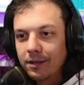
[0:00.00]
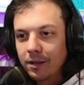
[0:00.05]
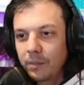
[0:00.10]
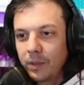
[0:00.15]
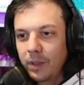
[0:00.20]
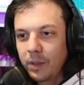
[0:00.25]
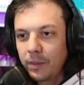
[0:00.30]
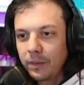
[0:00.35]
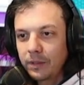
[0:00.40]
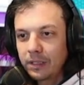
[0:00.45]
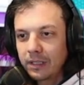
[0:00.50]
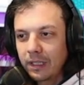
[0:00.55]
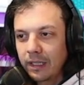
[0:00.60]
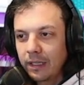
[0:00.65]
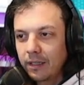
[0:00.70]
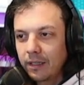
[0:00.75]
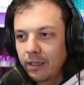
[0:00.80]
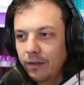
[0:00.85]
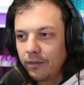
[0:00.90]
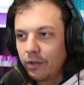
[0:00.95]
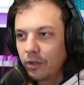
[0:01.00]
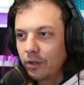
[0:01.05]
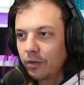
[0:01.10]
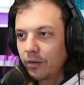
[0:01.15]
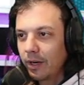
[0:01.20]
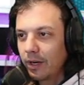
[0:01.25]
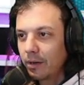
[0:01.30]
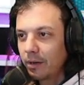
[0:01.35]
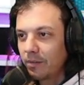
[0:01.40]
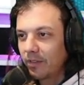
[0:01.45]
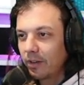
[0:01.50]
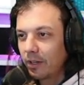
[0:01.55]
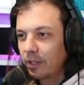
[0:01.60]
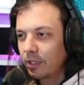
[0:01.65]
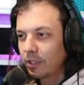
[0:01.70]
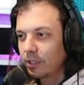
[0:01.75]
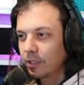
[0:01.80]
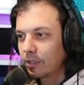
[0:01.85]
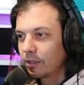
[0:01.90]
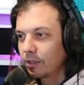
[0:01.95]
people just like to give you a random
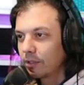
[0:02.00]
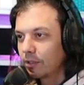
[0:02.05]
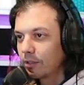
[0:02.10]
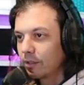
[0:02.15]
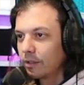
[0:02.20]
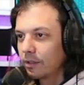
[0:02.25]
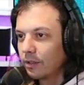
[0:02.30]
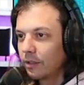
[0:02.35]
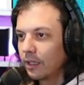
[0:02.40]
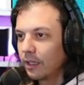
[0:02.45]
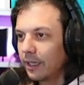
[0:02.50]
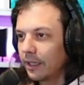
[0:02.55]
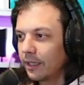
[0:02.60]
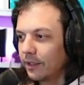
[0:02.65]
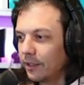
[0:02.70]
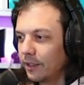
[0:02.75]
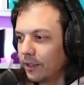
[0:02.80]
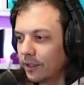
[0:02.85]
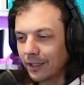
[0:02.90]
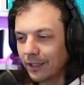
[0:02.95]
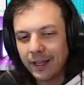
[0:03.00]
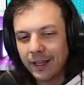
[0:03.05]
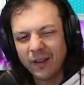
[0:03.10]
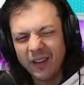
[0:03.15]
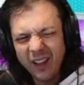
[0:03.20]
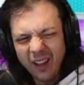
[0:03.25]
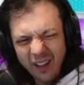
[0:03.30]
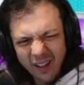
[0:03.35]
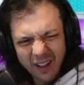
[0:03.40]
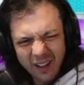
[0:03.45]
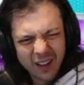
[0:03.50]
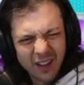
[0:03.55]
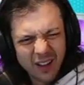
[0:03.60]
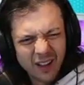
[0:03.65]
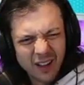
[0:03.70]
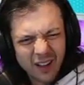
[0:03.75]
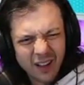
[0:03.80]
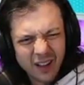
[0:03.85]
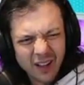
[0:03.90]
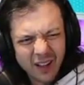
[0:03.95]
verse, and you're like, huh?
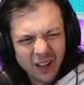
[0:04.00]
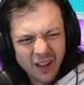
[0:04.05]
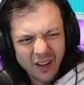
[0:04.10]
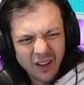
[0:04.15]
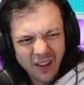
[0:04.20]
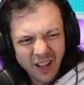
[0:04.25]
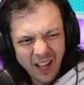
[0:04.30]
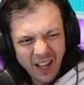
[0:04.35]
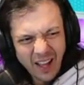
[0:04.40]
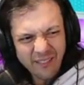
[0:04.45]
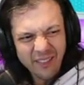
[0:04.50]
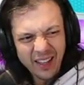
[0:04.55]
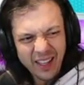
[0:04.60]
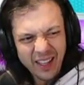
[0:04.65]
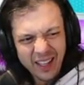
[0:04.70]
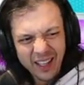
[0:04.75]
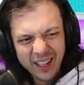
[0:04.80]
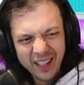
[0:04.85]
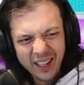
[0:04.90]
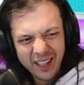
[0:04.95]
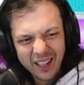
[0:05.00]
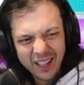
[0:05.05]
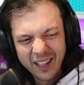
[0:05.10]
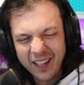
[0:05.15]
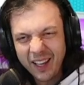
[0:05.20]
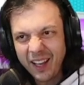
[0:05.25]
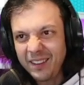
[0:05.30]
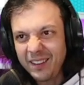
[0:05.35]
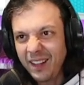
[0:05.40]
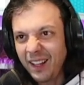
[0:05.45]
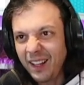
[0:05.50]
What happened? I'm not,